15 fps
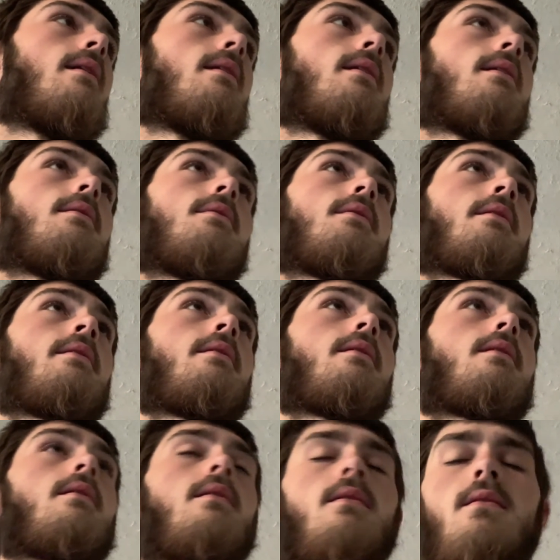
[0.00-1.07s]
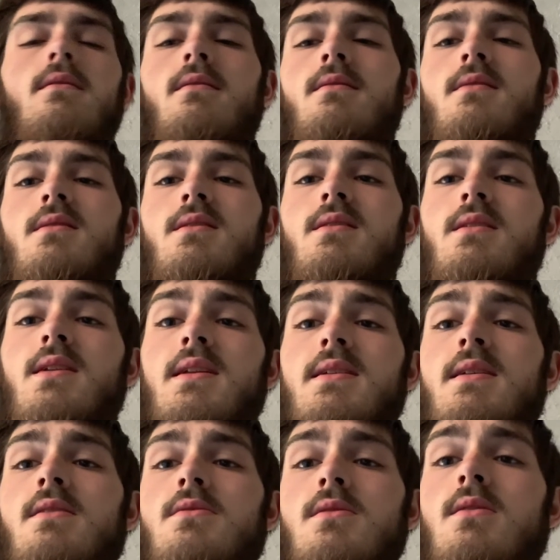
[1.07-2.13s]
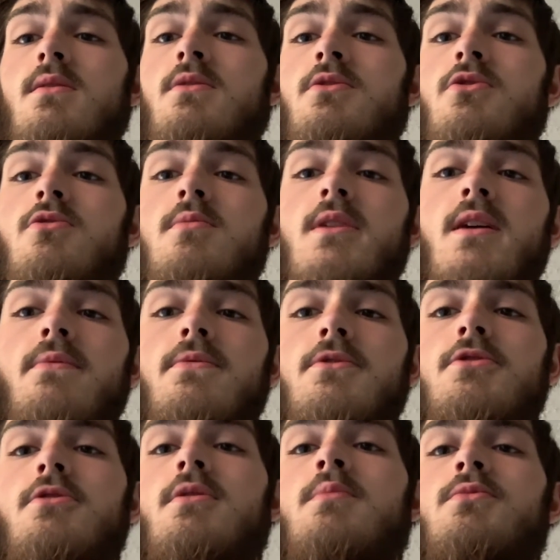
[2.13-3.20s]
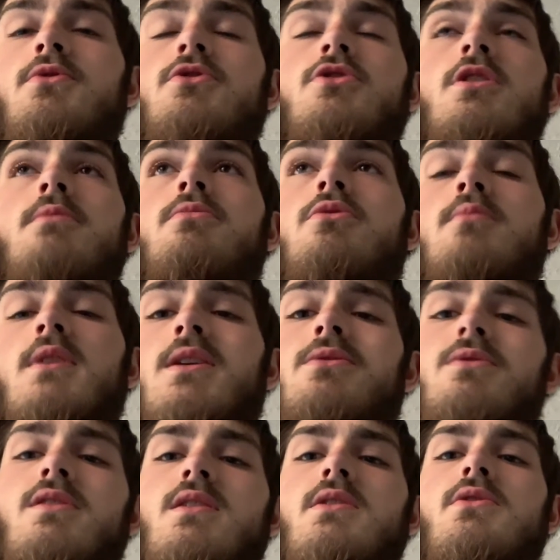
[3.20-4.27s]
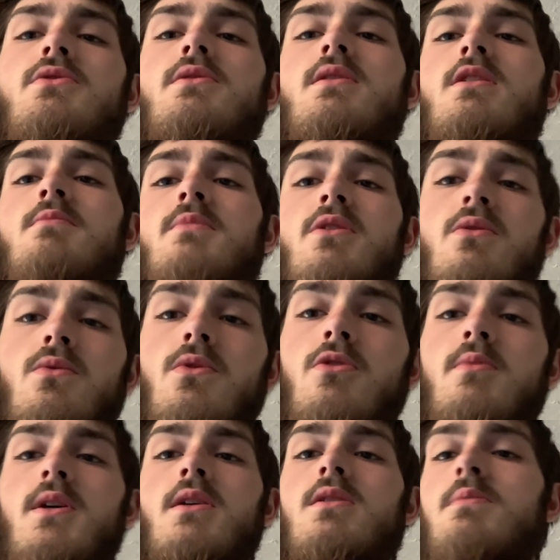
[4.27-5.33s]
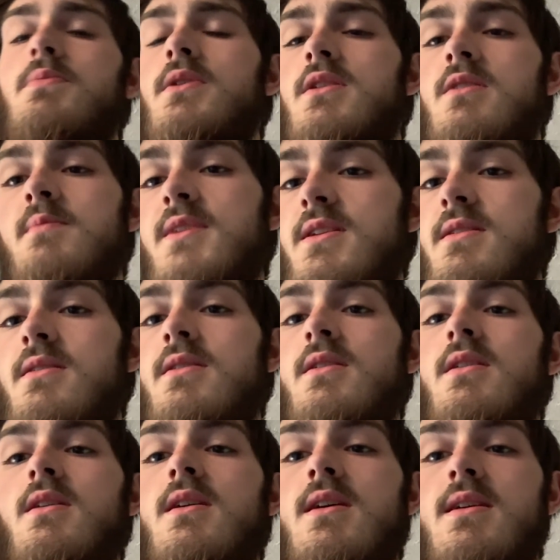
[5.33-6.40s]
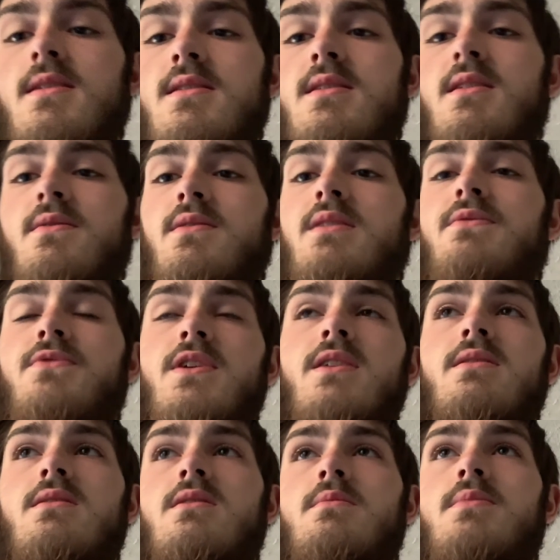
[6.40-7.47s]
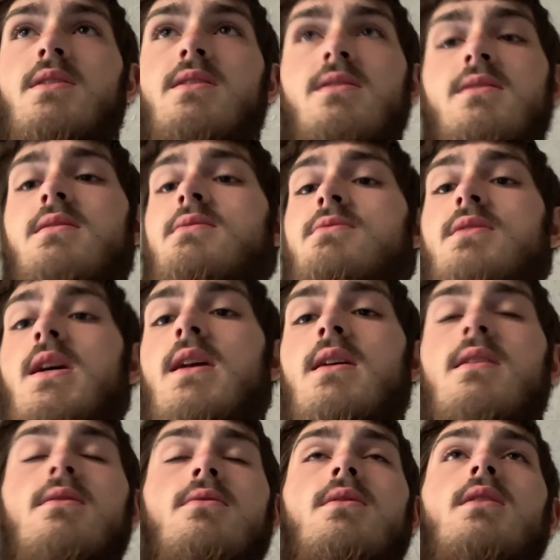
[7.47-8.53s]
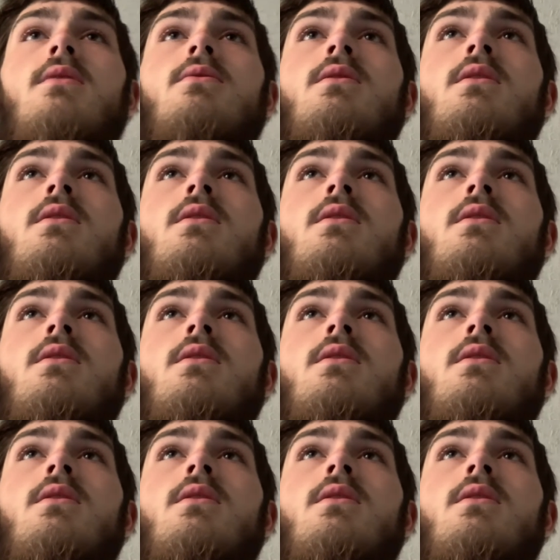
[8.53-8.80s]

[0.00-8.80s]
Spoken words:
I think that sounds logical, but I ain't for sure. I'm gonna try and pull my old sensors out of my old wheel bearings, put them in it, and see if that fixes it, because other than that, I don't know.